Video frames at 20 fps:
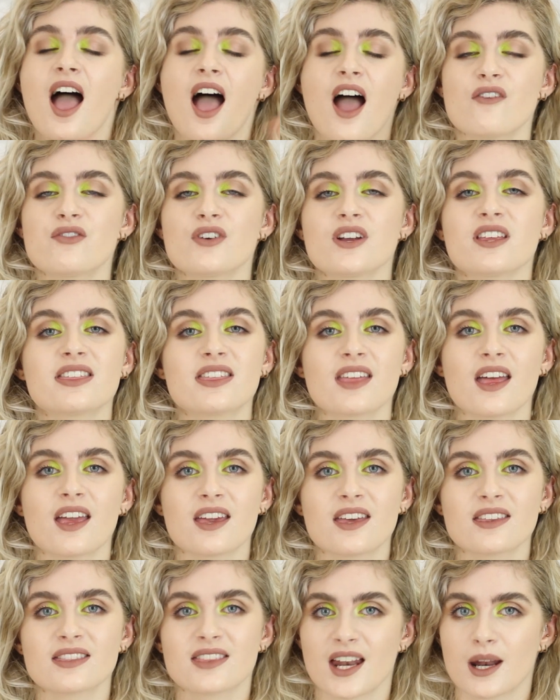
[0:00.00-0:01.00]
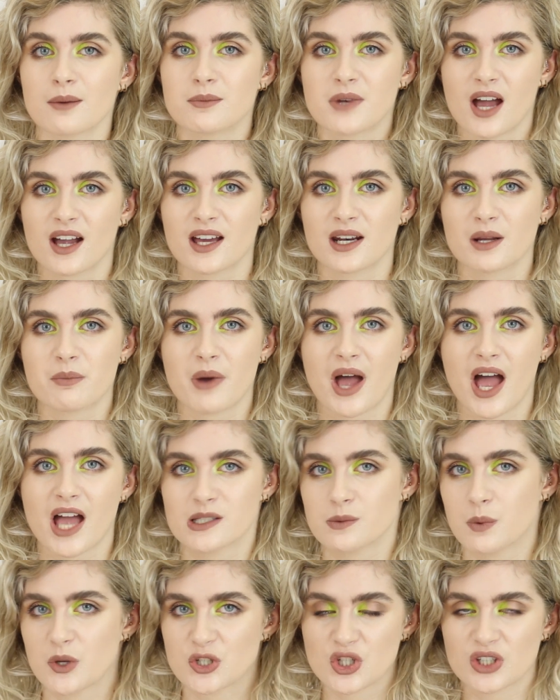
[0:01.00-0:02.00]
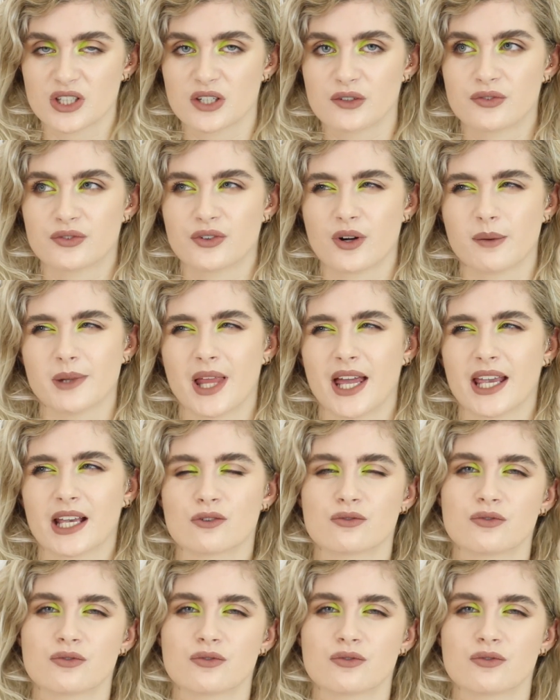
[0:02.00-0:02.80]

everything that I'm not gonna buy, especially from like